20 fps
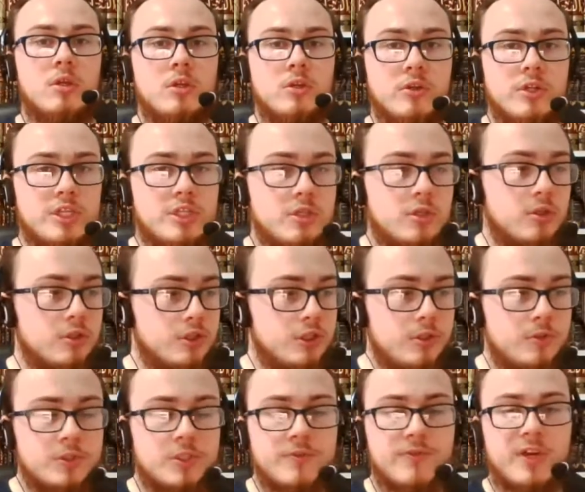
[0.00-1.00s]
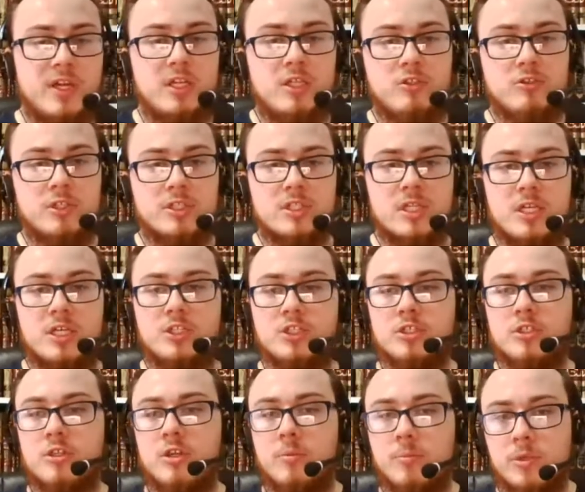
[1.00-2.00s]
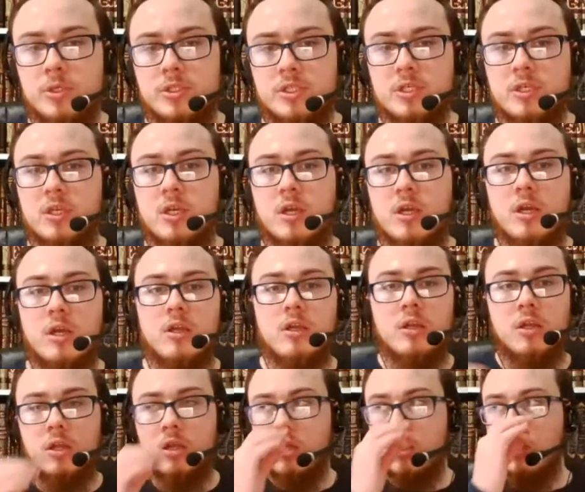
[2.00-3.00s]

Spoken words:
You don't need to go to Yusuf Ali translation or Muslim Khan.